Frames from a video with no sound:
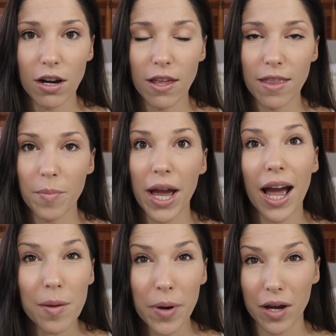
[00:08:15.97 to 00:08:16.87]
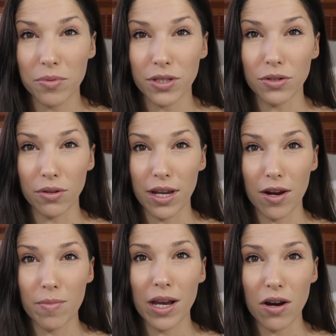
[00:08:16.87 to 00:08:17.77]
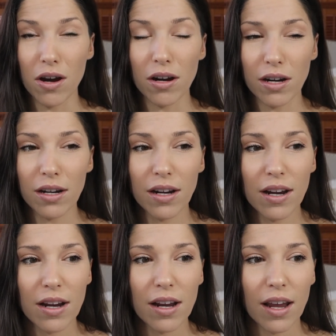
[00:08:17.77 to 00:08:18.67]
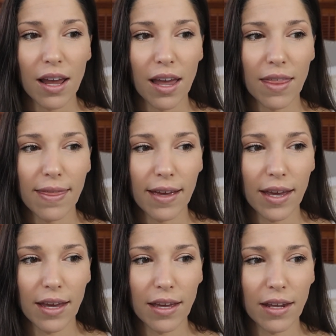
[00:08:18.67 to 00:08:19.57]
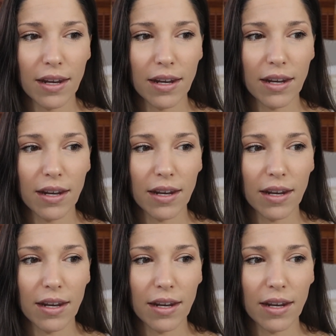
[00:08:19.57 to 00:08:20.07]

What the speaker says: and then my iPod was stolen out of my car, and then